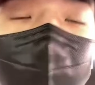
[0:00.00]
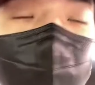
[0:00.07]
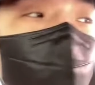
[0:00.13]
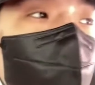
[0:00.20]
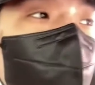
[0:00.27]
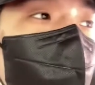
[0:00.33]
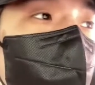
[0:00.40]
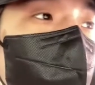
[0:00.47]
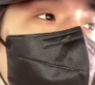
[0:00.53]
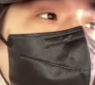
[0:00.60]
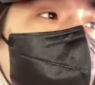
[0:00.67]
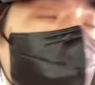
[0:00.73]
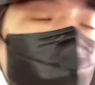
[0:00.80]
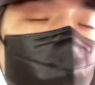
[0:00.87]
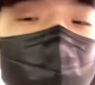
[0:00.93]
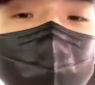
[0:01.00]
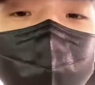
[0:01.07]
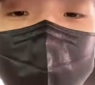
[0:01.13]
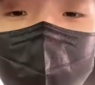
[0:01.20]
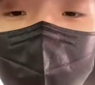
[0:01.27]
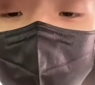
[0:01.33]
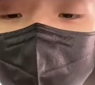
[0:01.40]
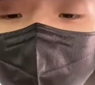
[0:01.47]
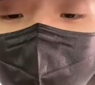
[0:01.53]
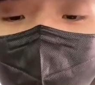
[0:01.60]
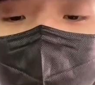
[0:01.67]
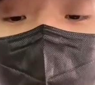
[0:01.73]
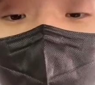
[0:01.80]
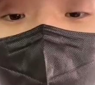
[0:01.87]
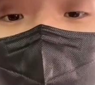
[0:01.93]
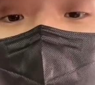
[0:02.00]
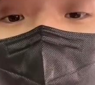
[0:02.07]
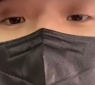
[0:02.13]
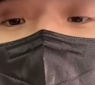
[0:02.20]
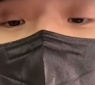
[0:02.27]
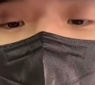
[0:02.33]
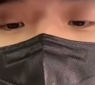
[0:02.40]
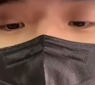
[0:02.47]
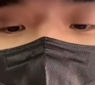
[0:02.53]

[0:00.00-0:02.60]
I kinda just came on to like talk today.